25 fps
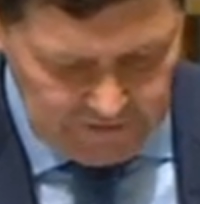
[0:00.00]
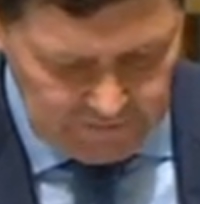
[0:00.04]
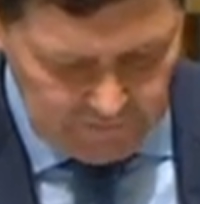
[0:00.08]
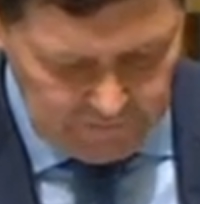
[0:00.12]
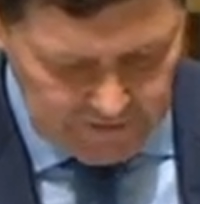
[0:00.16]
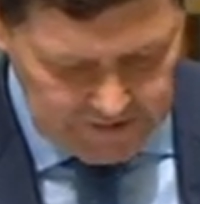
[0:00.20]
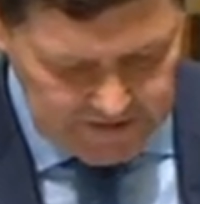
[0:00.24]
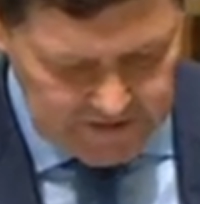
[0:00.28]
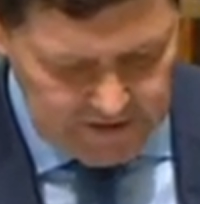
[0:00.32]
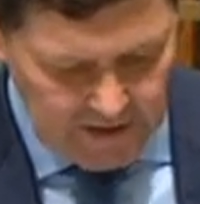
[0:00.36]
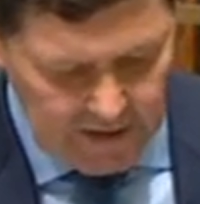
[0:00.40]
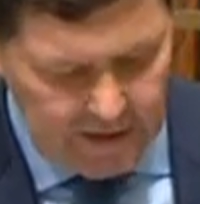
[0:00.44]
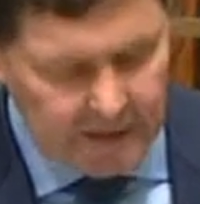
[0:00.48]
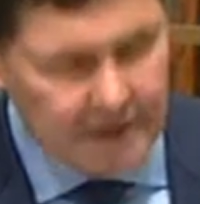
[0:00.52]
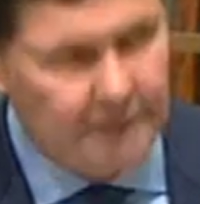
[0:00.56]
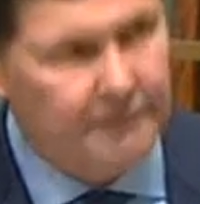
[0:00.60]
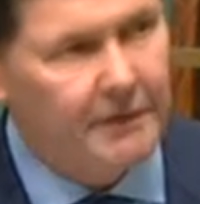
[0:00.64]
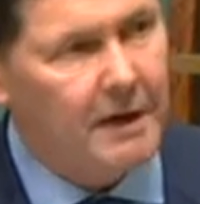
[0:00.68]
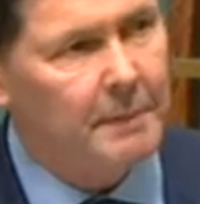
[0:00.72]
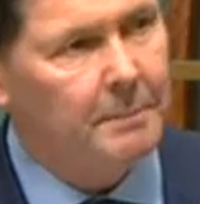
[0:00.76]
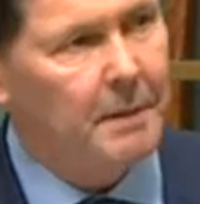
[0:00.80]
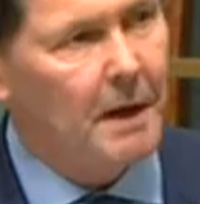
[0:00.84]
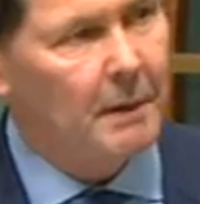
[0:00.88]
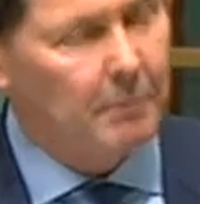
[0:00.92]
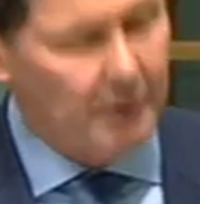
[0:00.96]
for the sake of
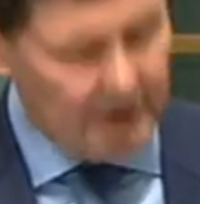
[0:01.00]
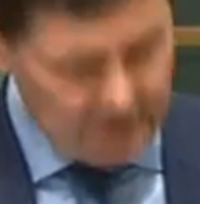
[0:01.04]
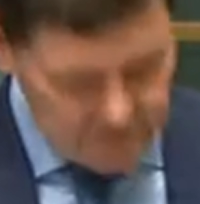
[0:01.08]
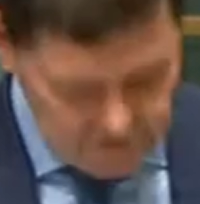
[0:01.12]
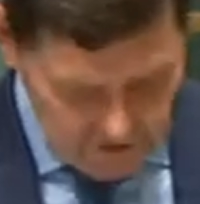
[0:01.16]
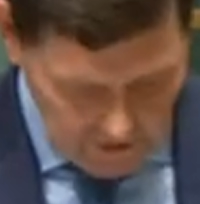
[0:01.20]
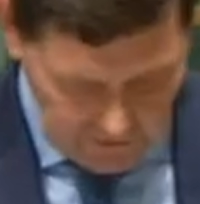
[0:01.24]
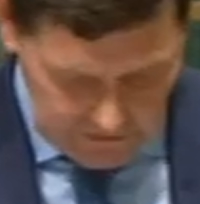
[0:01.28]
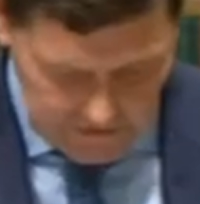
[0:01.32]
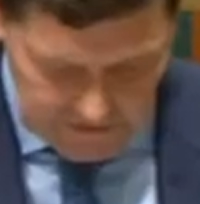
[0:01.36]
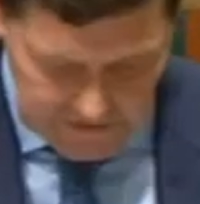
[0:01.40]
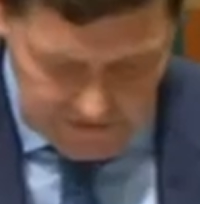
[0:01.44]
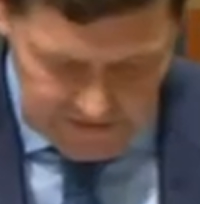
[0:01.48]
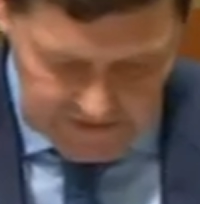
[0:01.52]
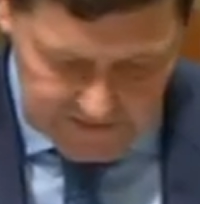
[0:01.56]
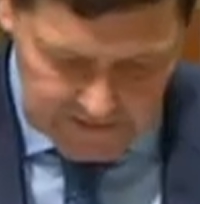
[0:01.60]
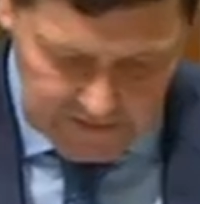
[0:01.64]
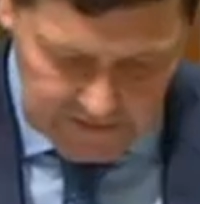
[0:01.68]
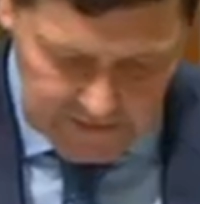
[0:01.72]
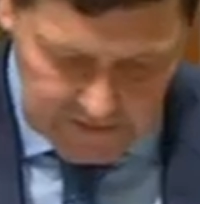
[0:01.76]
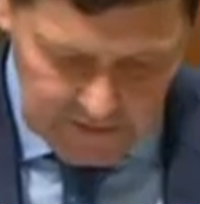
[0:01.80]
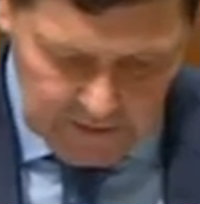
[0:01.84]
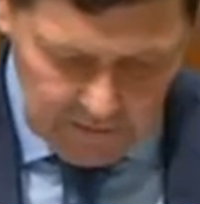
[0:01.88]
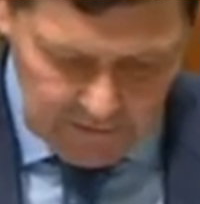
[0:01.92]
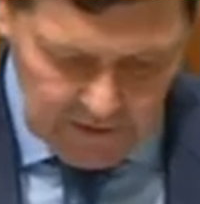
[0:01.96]
their public duties,
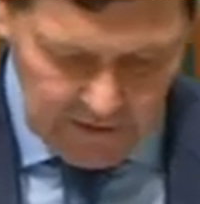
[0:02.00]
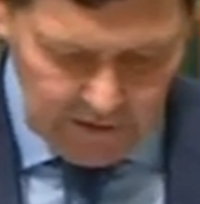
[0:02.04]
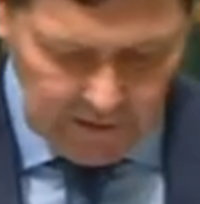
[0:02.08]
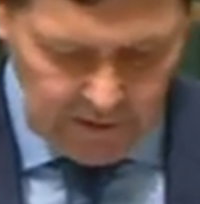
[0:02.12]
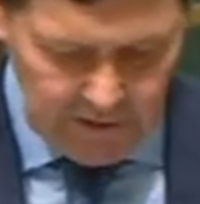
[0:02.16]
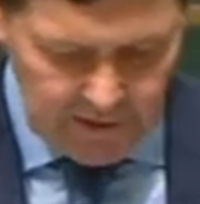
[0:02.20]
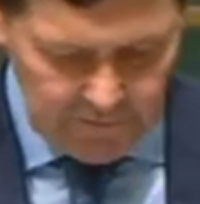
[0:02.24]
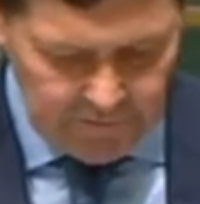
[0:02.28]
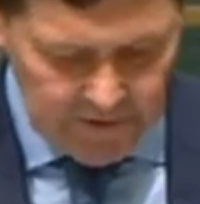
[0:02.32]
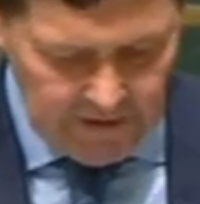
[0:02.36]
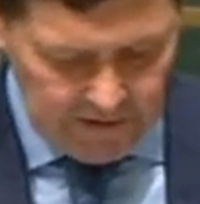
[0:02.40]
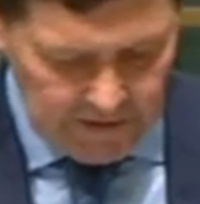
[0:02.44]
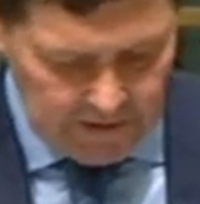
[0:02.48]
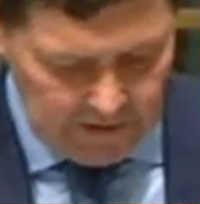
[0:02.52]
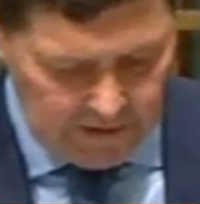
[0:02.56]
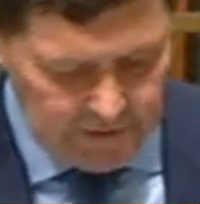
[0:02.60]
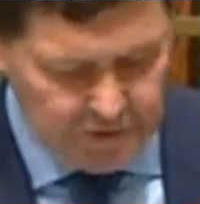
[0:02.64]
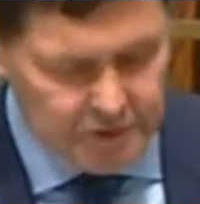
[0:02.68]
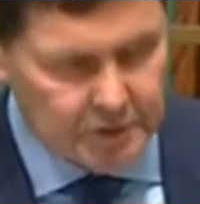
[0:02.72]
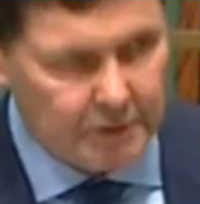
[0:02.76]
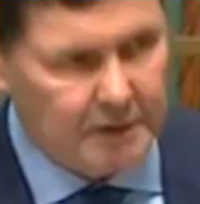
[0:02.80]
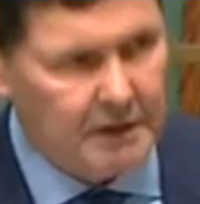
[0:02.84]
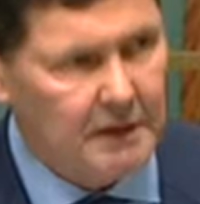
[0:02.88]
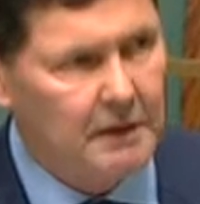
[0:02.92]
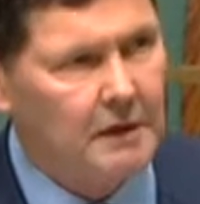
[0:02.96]
they lead their
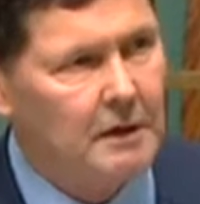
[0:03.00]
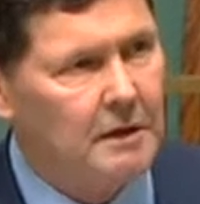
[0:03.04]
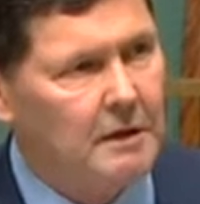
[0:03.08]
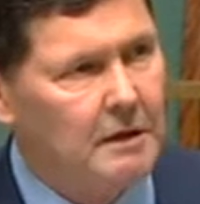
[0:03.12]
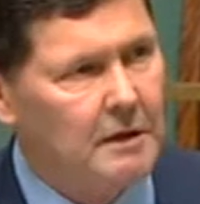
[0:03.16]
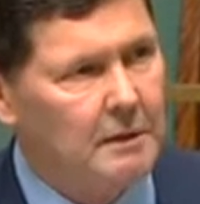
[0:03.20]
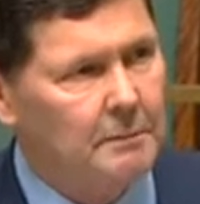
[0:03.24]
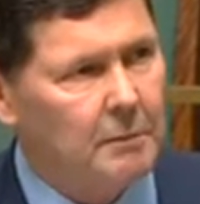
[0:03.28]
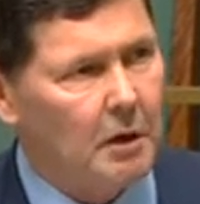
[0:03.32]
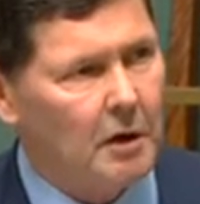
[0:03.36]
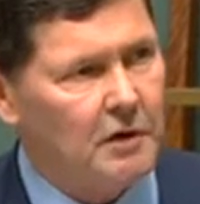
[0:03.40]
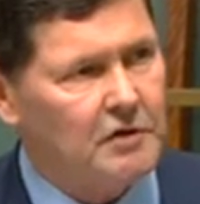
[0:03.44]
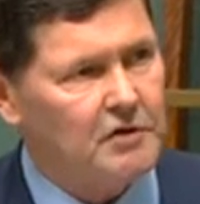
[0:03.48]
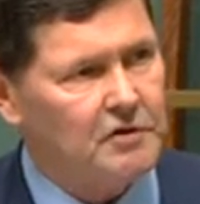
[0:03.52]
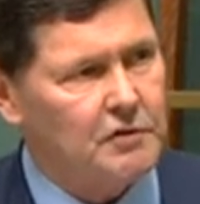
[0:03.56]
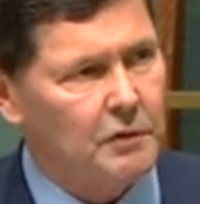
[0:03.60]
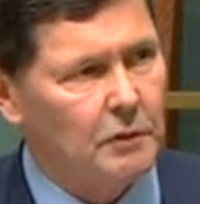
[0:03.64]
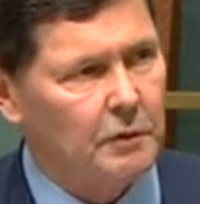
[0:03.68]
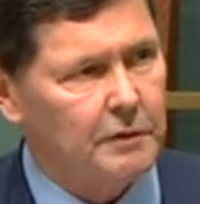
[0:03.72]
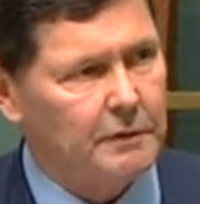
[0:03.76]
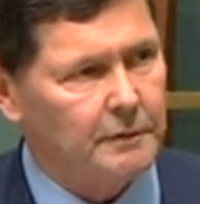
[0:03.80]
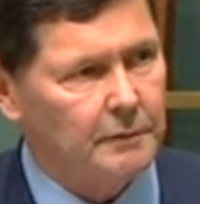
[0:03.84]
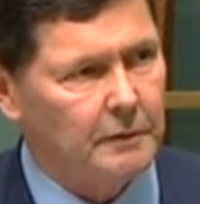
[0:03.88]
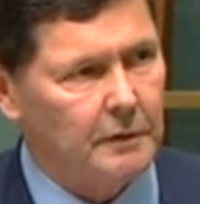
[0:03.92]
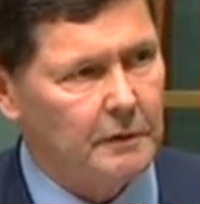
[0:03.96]
country by
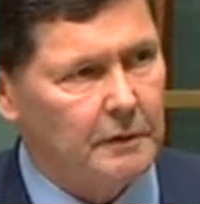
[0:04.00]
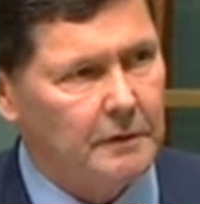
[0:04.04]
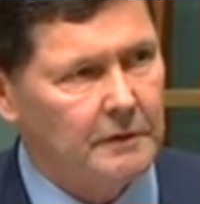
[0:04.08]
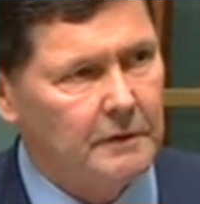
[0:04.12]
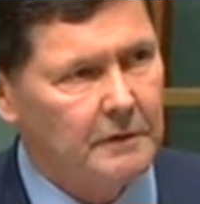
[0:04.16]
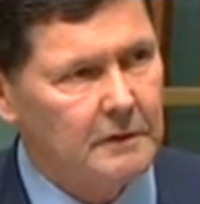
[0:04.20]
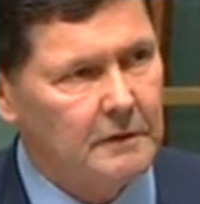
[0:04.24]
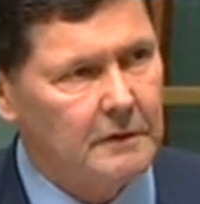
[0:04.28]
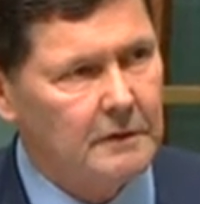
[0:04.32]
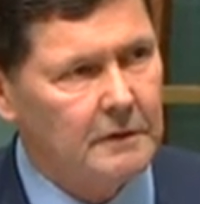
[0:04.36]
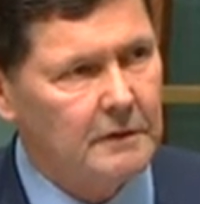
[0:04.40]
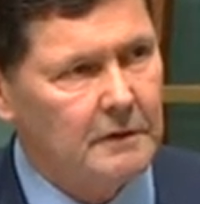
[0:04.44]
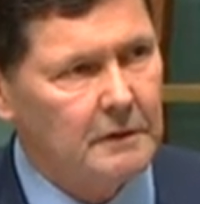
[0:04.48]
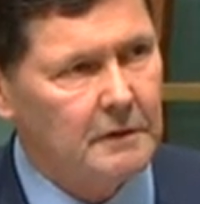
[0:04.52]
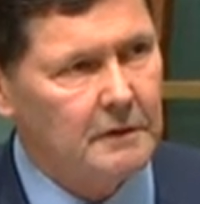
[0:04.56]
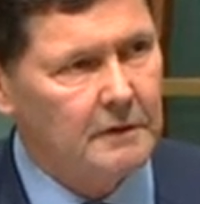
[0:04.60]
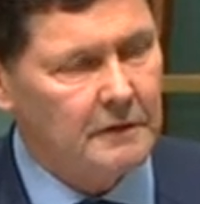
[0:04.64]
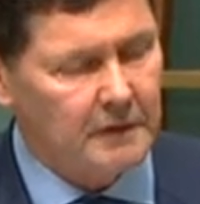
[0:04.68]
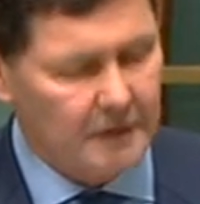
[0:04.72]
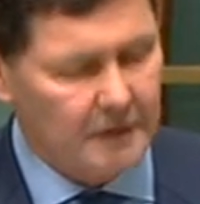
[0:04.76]
short route to